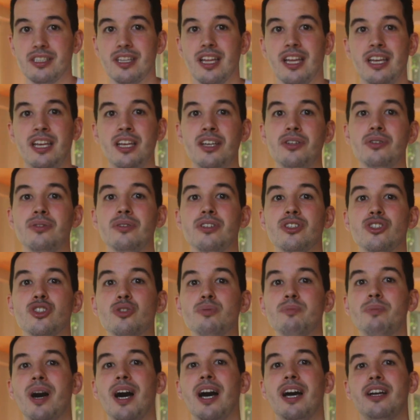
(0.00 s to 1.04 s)
They need to
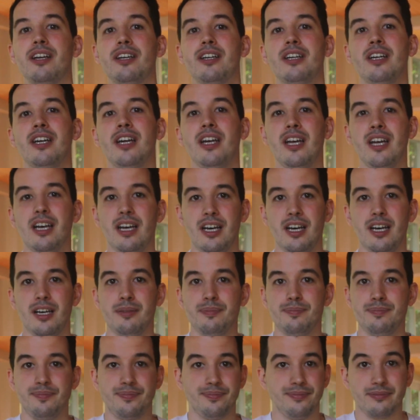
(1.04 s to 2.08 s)
inspire
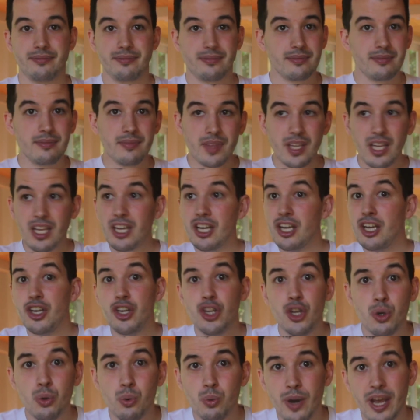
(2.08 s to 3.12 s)
a
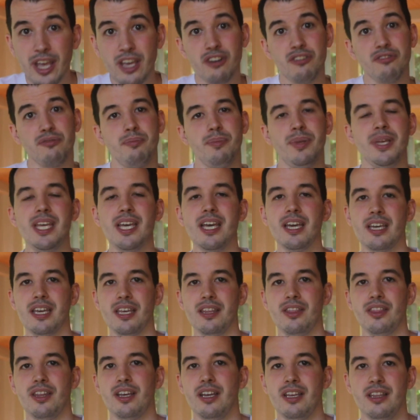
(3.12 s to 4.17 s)
new way of being
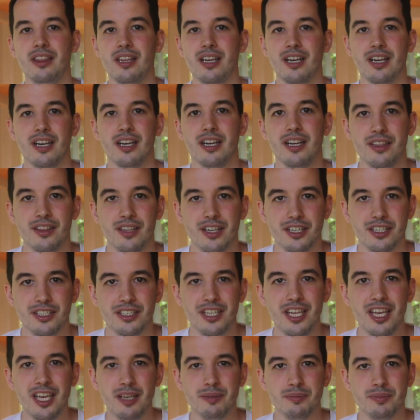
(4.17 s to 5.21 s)
in their
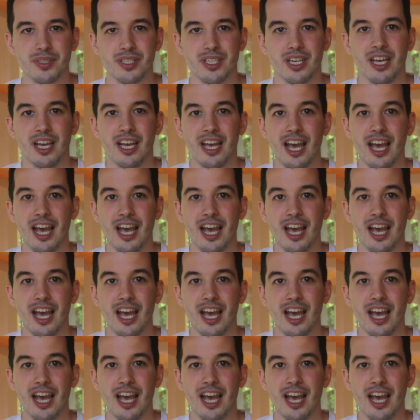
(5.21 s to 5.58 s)
teams.